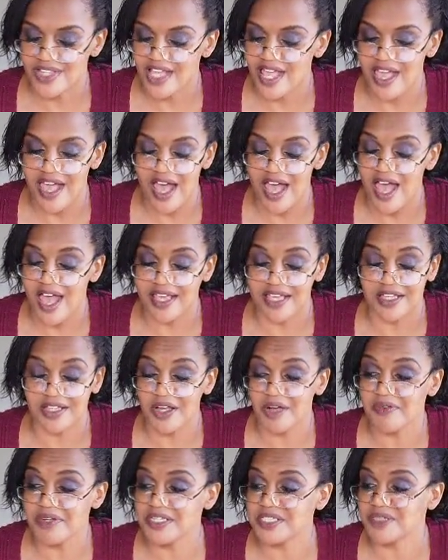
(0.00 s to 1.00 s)
I can
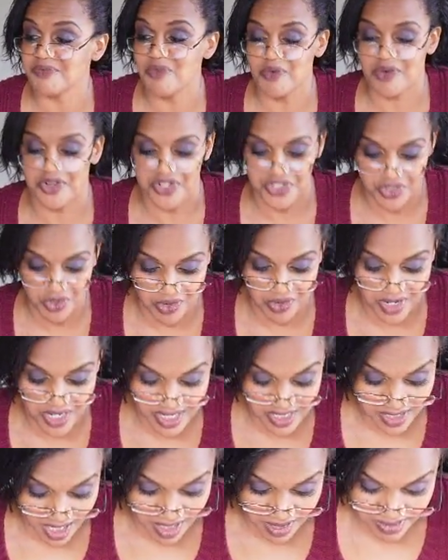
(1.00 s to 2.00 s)
go into more
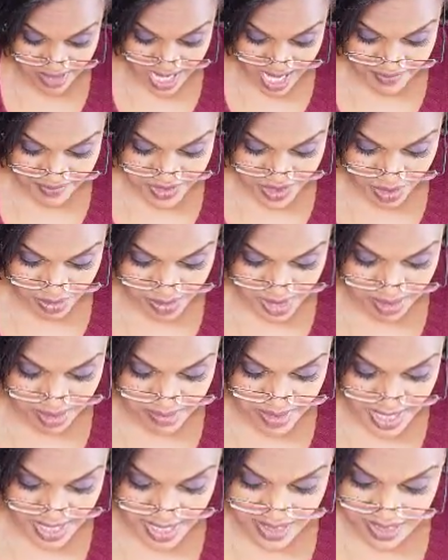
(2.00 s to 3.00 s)
stories. I only have so many
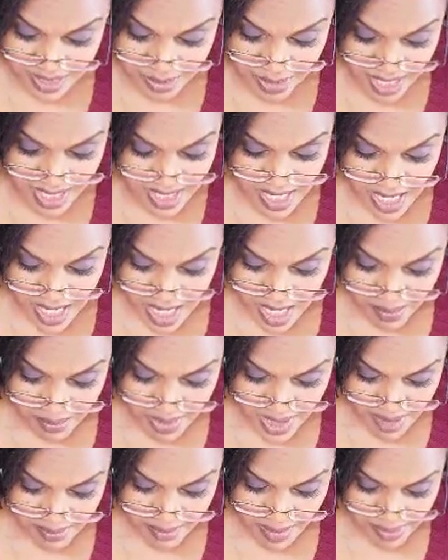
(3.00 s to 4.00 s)
minutes, but
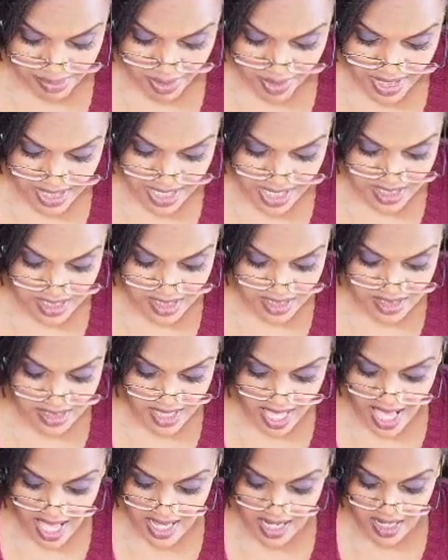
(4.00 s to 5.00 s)
my point is
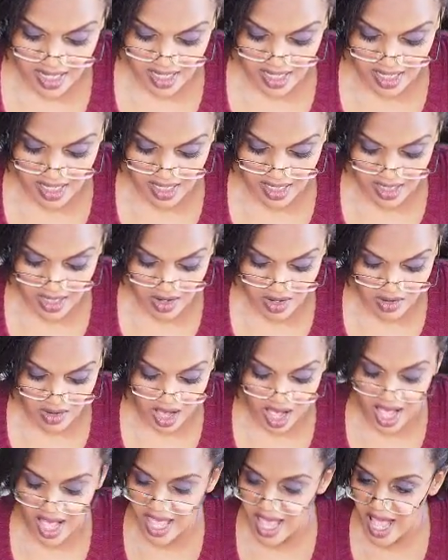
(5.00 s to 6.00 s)
that, you know,
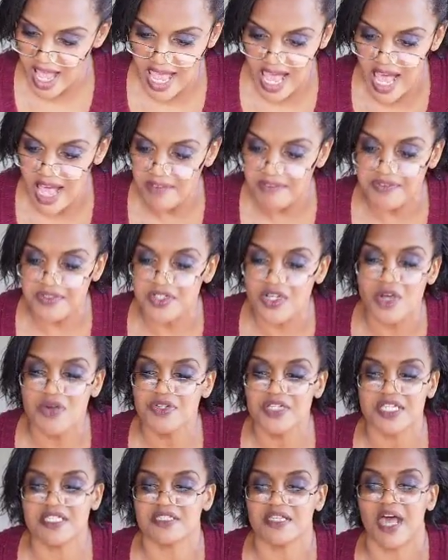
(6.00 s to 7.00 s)
I have no
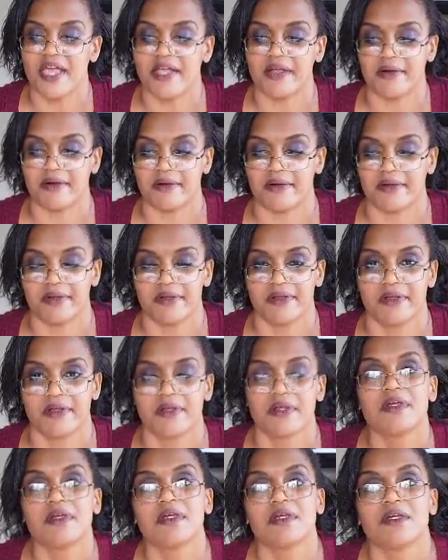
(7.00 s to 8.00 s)
desire
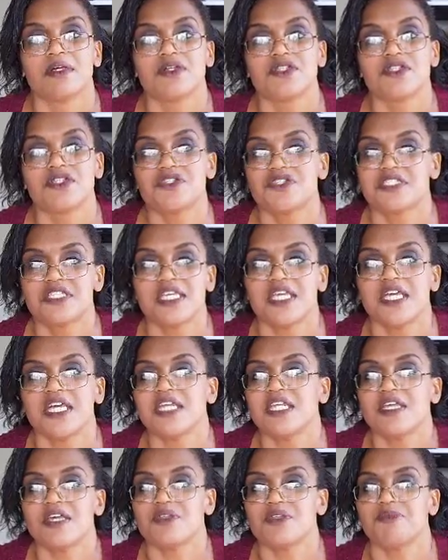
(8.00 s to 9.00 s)
to see
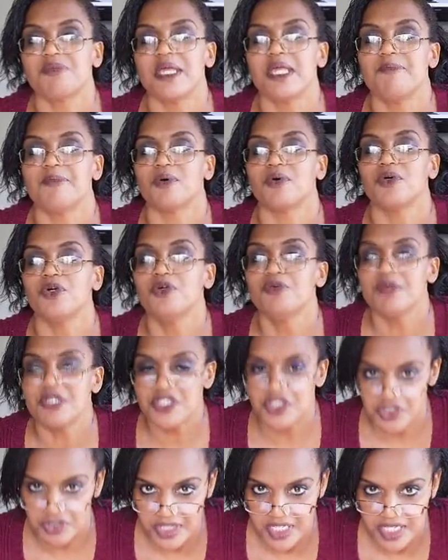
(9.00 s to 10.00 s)
any of the people who
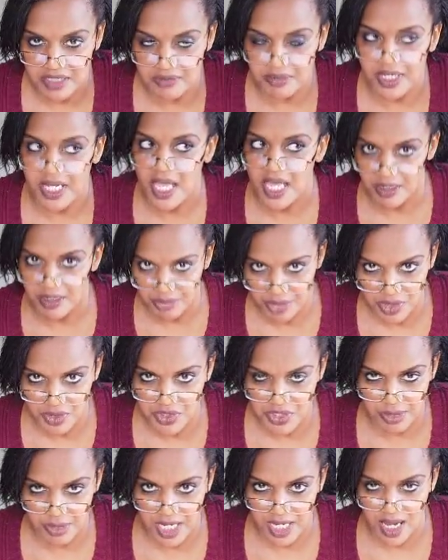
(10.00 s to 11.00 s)
mistreated me and
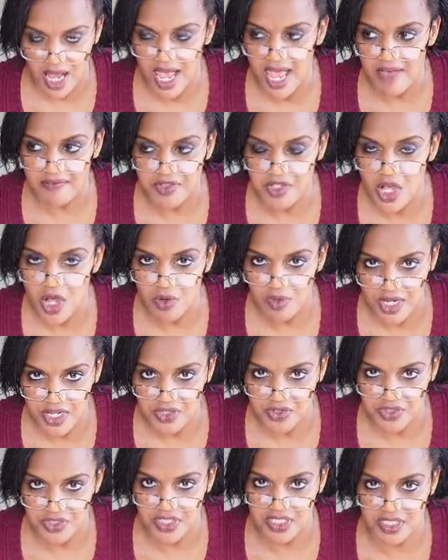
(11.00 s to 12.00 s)
abused me. I have no
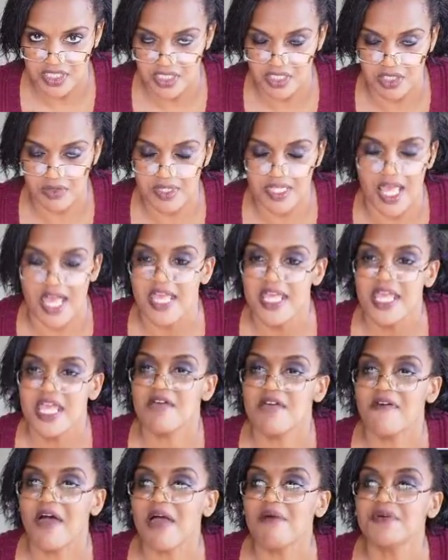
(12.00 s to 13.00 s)
interest in doing that.
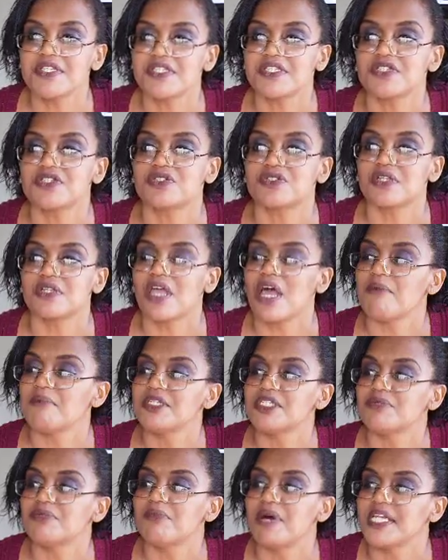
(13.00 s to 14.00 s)
If I was to come
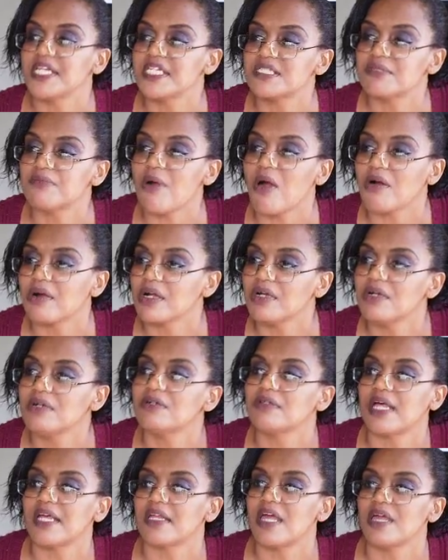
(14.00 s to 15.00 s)
into money
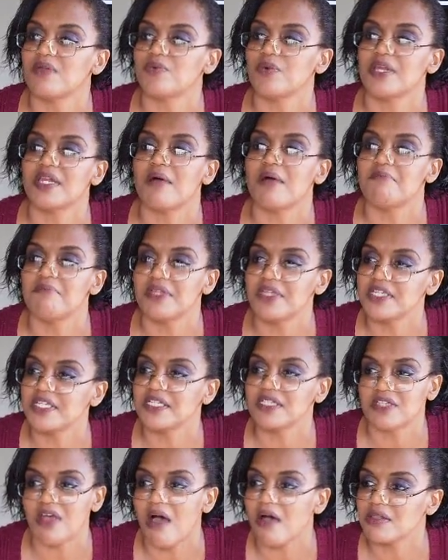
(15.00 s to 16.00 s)
tomorrow and win $1
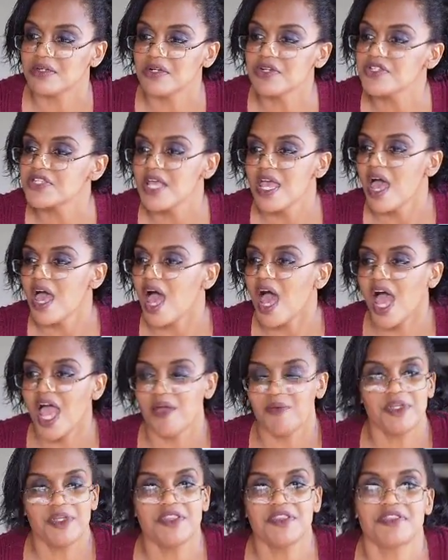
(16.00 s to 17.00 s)
million,
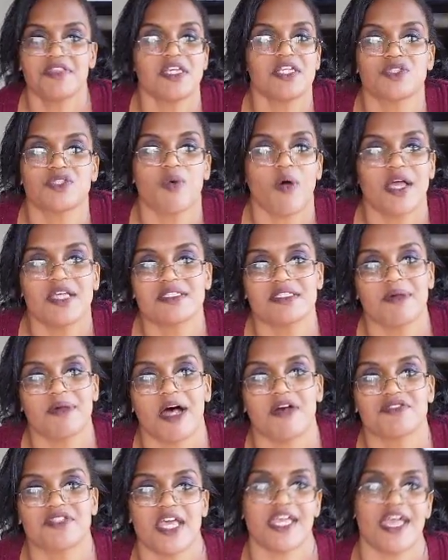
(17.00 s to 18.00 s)
I wouldn't think twice
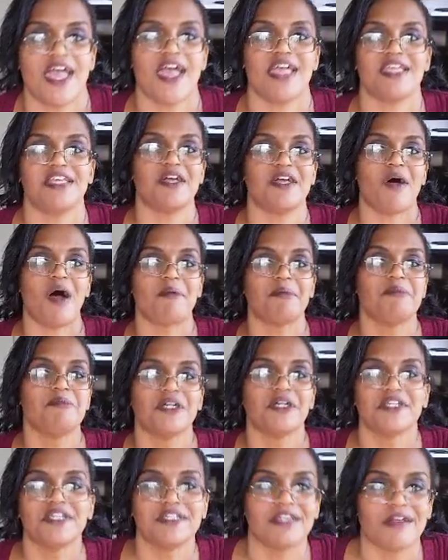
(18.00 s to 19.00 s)
about saying, hey, you know, I'm a
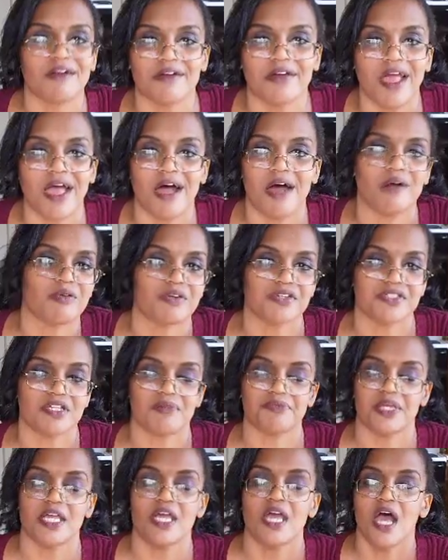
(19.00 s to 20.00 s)
millionaire now or
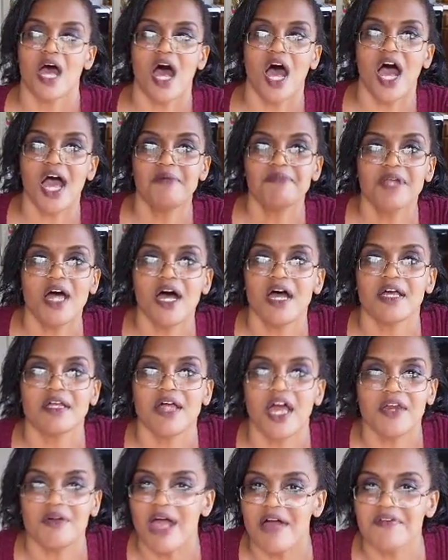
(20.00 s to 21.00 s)
something. I
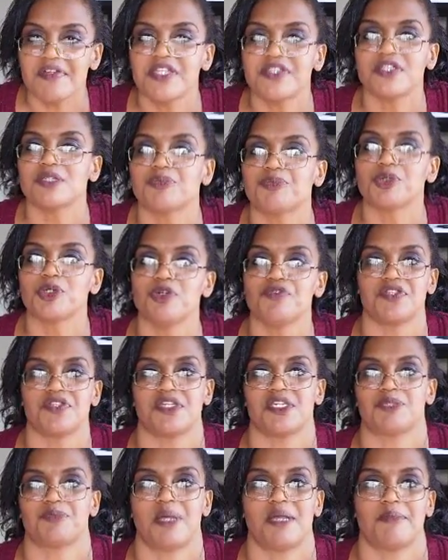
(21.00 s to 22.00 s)
don't have anything to prove to
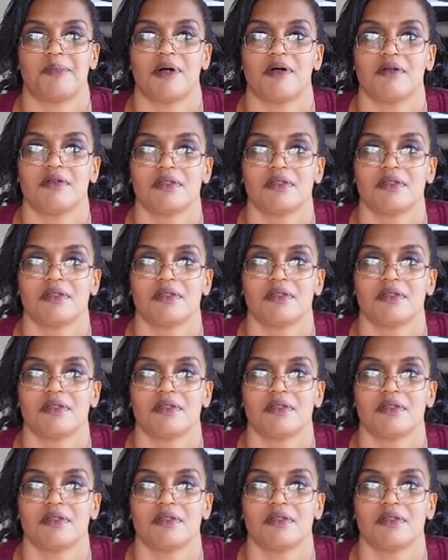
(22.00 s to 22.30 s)
these people.